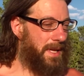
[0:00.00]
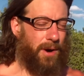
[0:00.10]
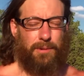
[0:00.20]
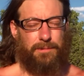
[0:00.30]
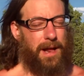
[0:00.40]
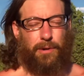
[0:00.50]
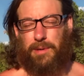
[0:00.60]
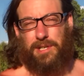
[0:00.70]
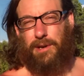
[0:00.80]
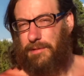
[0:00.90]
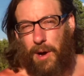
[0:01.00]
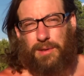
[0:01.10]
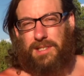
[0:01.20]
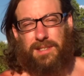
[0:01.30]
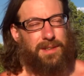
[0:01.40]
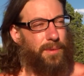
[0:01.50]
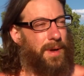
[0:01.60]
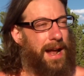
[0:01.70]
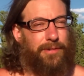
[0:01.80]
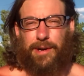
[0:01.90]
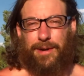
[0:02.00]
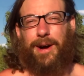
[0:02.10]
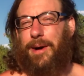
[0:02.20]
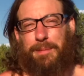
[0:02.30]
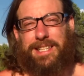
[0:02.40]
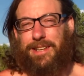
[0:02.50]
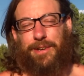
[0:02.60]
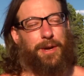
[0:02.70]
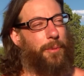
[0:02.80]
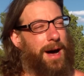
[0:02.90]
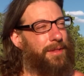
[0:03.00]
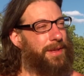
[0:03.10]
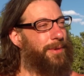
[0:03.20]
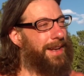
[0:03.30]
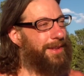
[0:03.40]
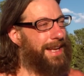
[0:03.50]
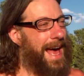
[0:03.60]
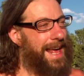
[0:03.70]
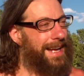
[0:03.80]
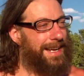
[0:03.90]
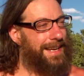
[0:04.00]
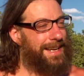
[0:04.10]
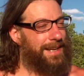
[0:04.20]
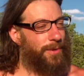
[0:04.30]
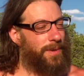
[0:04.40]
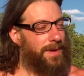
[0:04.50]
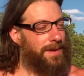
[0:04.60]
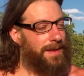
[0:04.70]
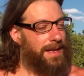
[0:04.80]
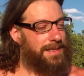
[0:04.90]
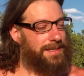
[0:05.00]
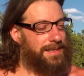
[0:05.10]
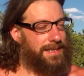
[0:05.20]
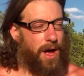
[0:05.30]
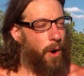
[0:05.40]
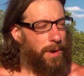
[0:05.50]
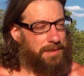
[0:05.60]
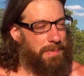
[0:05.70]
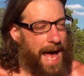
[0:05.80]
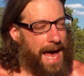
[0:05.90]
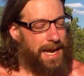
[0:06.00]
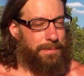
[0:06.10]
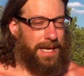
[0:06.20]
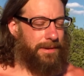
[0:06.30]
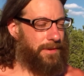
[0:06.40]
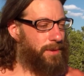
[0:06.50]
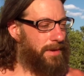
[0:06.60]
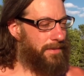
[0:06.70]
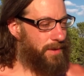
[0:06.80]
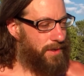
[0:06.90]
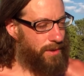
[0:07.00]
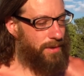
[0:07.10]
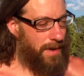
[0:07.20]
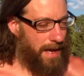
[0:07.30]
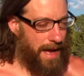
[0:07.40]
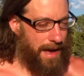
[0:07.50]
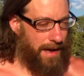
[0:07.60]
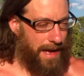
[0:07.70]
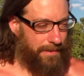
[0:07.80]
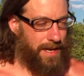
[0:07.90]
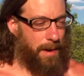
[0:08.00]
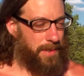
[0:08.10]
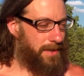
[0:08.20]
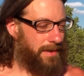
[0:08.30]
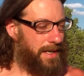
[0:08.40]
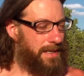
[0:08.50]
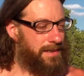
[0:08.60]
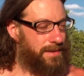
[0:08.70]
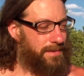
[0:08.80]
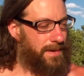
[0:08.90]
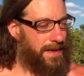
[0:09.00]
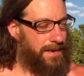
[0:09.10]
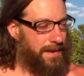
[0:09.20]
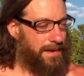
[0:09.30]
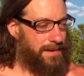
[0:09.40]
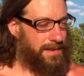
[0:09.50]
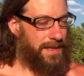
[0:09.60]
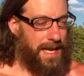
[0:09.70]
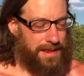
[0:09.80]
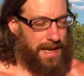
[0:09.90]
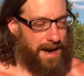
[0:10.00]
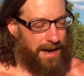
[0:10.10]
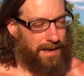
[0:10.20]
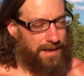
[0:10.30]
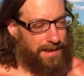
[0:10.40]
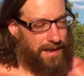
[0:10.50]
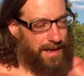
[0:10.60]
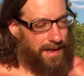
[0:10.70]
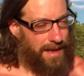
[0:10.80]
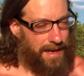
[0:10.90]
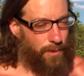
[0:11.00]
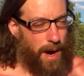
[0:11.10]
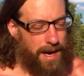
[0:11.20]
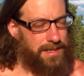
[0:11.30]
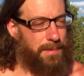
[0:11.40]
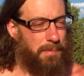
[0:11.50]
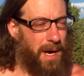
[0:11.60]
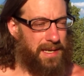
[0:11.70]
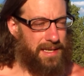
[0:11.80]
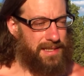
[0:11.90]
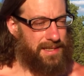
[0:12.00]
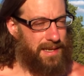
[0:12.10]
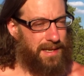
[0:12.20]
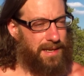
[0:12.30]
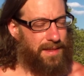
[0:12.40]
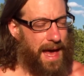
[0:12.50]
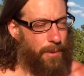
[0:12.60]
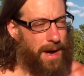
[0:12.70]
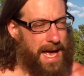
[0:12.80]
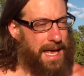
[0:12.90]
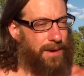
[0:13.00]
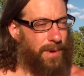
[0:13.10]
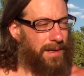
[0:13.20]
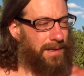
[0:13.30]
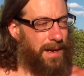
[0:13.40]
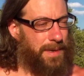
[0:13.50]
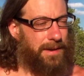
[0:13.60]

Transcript: you know, Federal Reserve notes or whatever material wealth you want to look at is always bad. I mean, if you do have the opportunity to get there and acquire some abundance that way, well, I